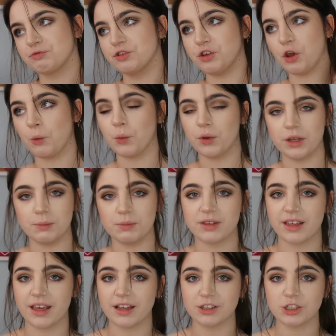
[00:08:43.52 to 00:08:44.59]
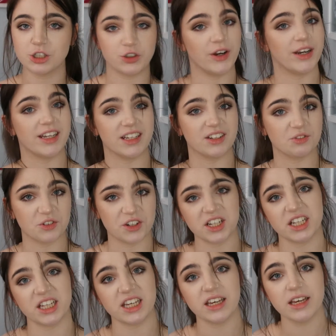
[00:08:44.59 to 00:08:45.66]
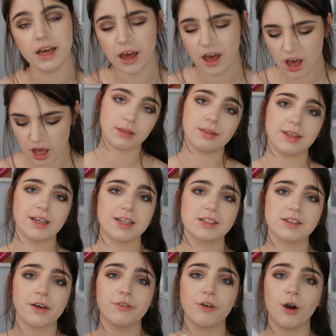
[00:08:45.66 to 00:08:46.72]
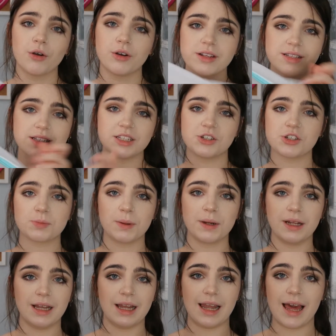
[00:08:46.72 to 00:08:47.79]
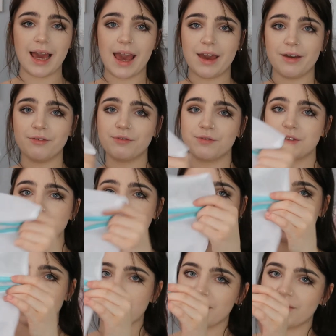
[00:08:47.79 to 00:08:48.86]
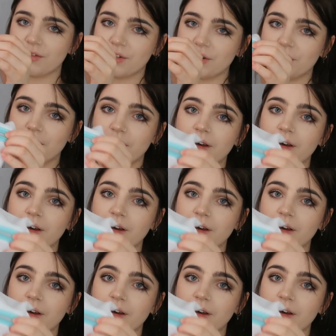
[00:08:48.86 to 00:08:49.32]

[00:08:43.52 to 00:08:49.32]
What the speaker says: don't want them to get shredded, really. These have honestly just been a lifesaver.